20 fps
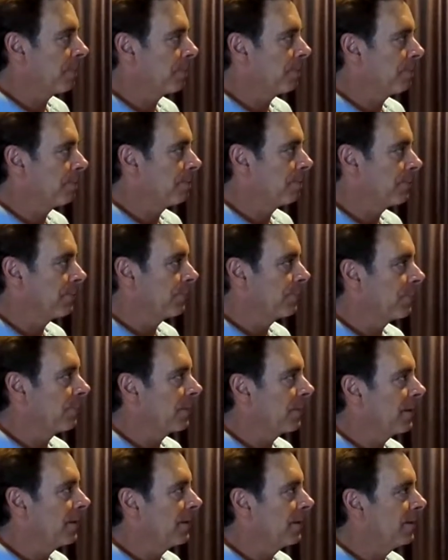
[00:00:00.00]

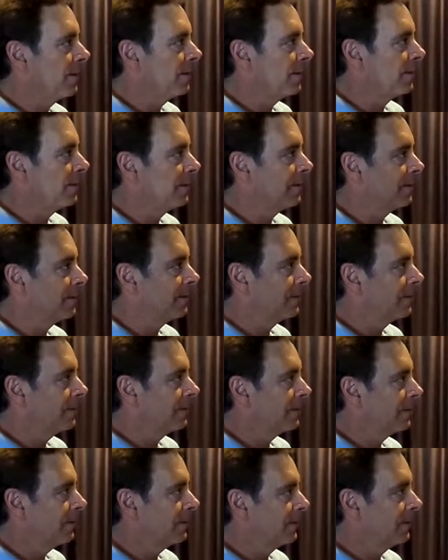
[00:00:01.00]

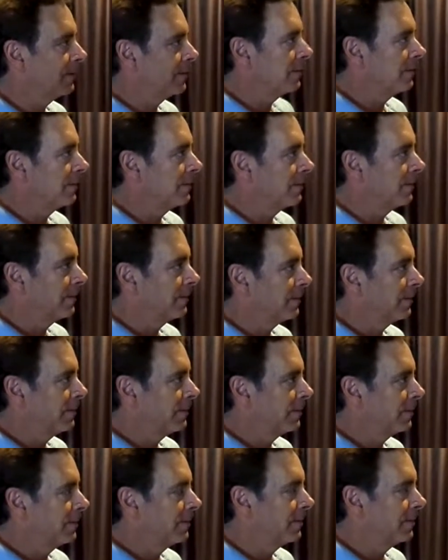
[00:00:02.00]

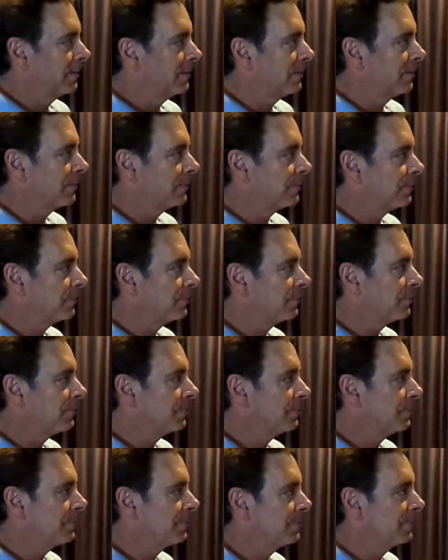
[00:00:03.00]

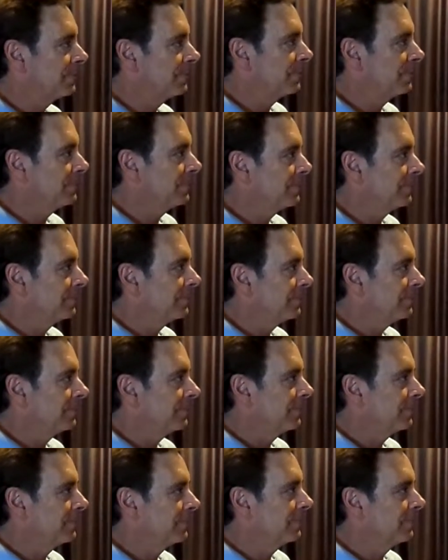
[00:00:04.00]

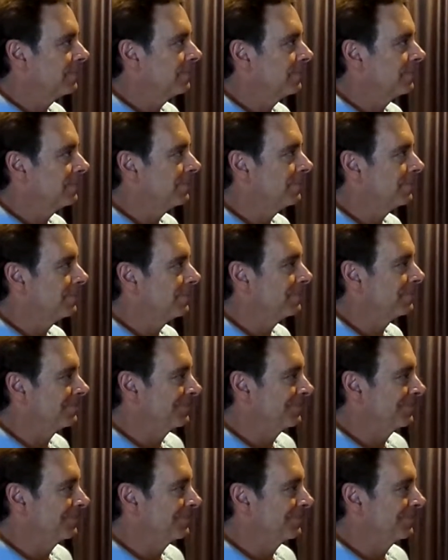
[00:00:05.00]
The person shown says nothing.